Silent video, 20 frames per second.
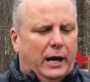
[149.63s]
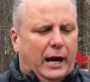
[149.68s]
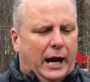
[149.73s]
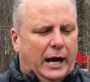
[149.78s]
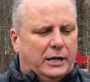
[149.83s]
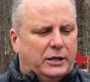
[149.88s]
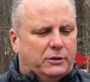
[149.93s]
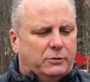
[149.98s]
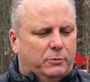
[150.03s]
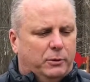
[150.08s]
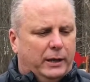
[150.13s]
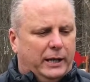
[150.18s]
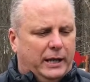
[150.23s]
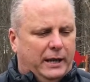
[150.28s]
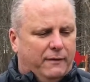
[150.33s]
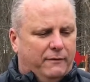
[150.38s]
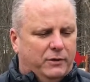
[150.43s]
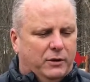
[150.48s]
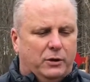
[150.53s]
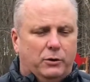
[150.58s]
I just want to
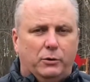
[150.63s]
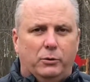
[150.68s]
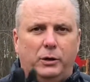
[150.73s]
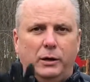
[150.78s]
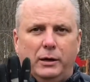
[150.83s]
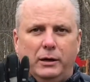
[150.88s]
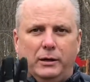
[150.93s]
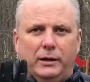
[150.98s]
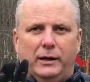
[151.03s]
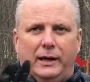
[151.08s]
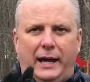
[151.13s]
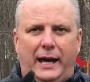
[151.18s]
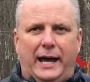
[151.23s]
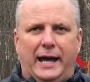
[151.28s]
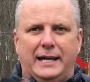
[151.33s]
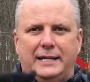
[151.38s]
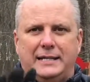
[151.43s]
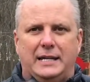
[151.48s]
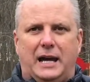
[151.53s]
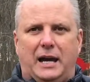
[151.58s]
give you a
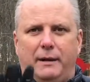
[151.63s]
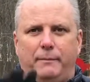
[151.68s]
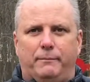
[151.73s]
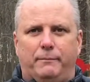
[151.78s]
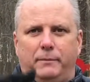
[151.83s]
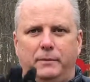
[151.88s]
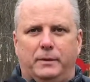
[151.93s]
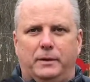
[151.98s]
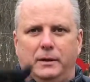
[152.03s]
heads up.